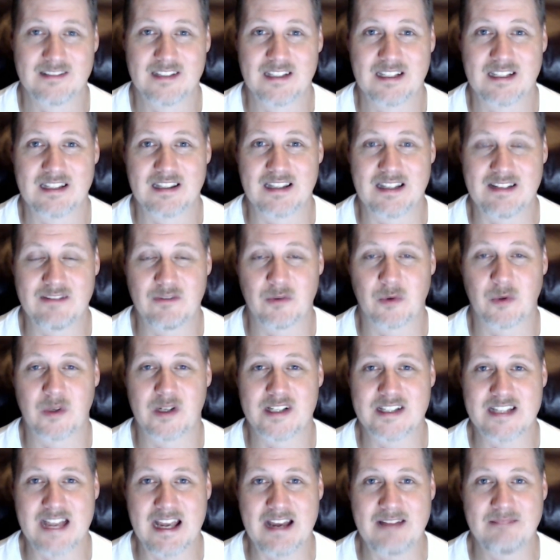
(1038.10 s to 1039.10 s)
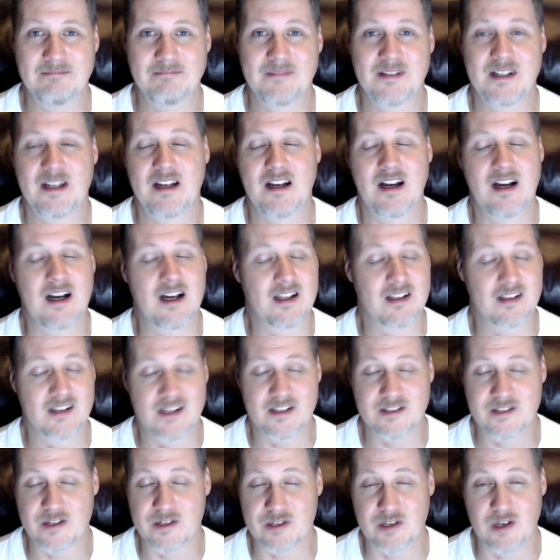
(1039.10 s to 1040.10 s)
leave it where it's at,
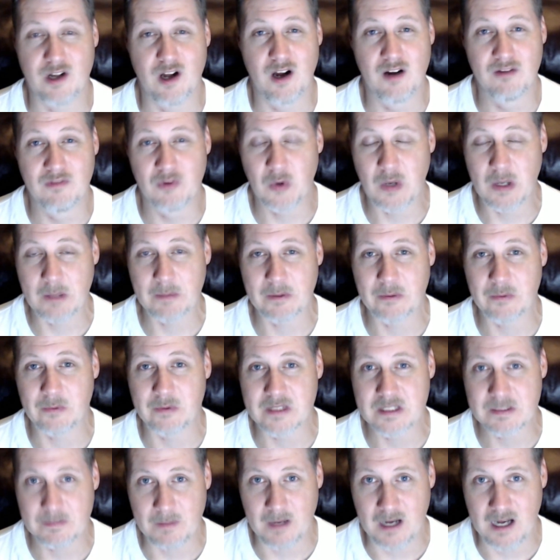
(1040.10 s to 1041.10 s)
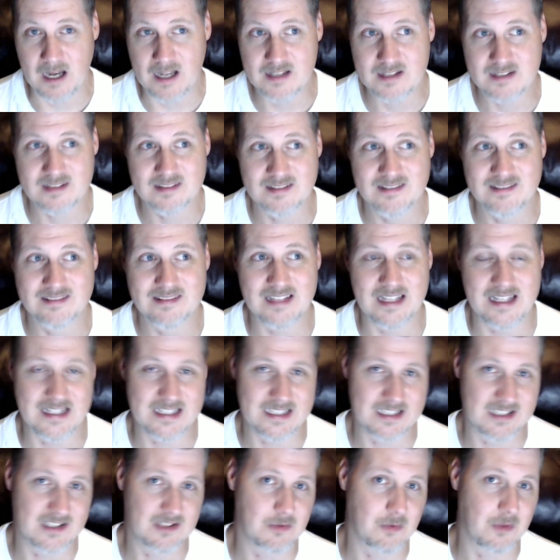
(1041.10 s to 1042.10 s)
unless there's an overwhelming response that
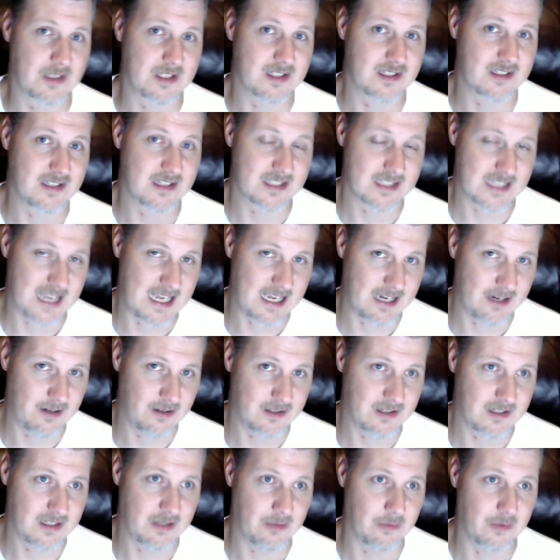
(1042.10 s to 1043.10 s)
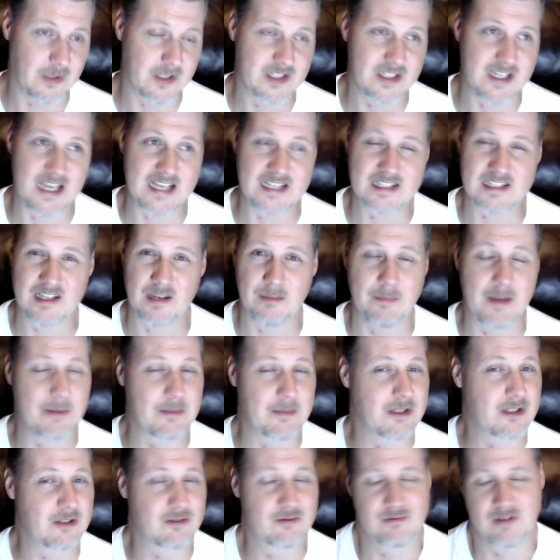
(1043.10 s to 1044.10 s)
this is what's desired, in which case I'll
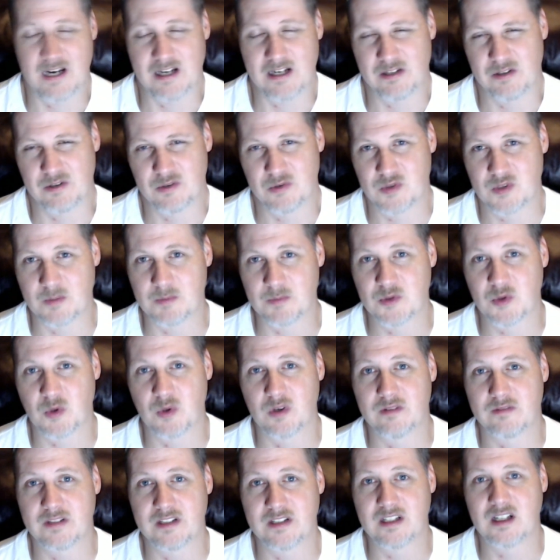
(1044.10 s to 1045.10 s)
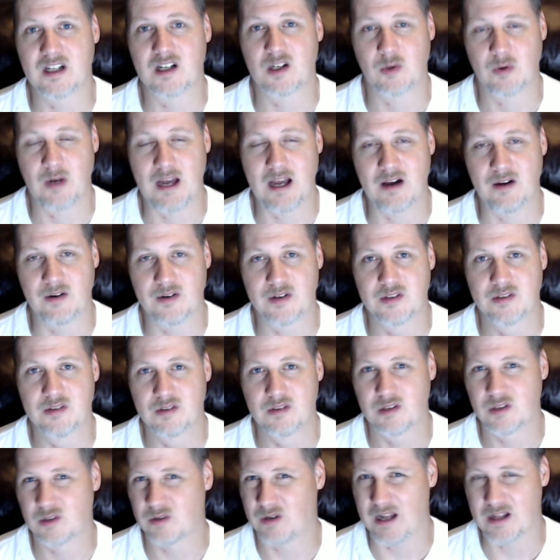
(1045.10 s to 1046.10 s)
maybe try to do some sort of a
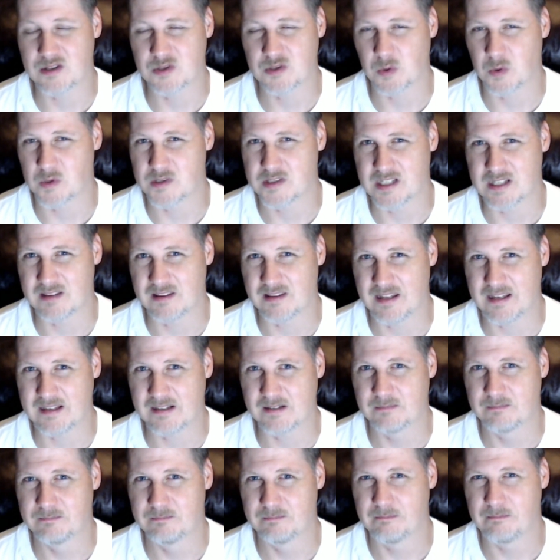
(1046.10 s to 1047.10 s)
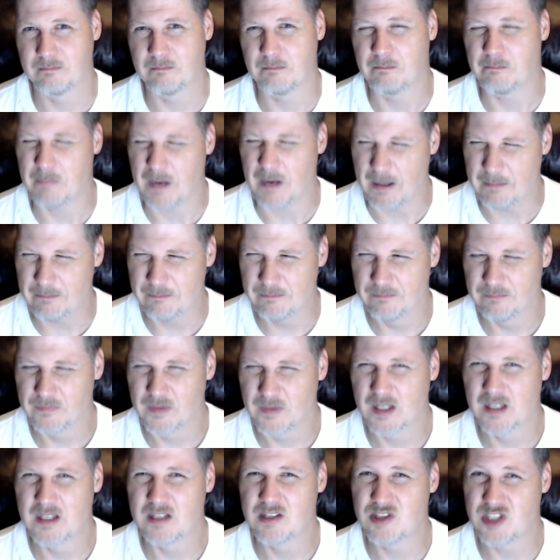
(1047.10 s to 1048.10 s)
crowdsourcing thing. But
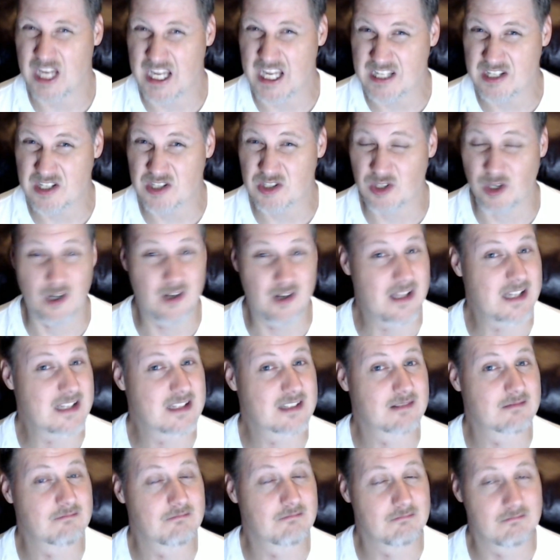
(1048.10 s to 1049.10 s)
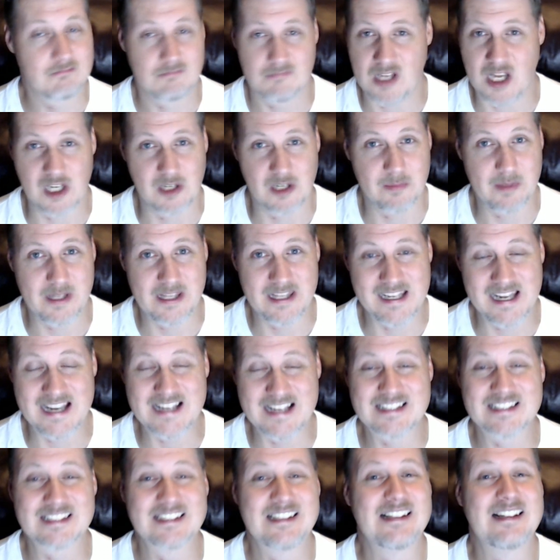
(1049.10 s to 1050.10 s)
chances are that's not going to be the
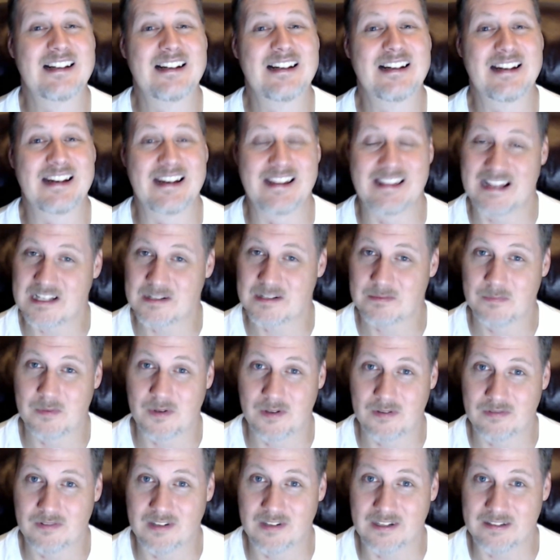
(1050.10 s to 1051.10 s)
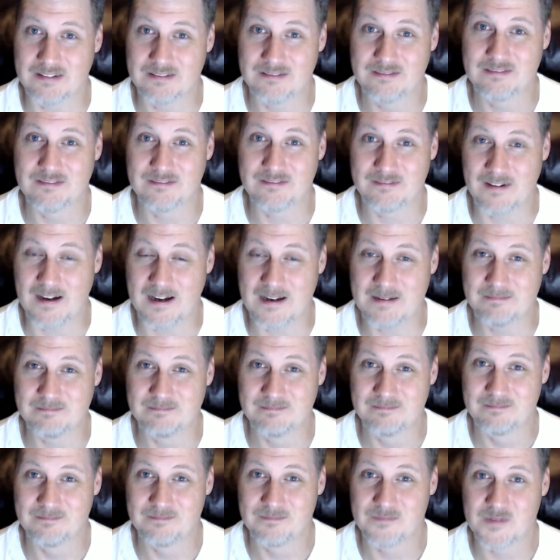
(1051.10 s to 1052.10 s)
case, and that's perfectly fine.
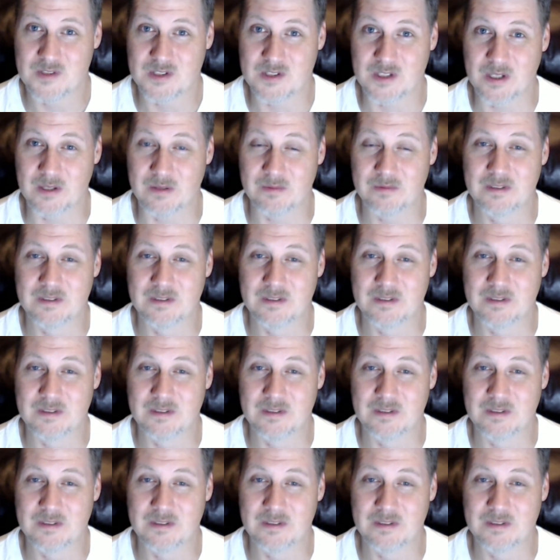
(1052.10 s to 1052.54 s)
So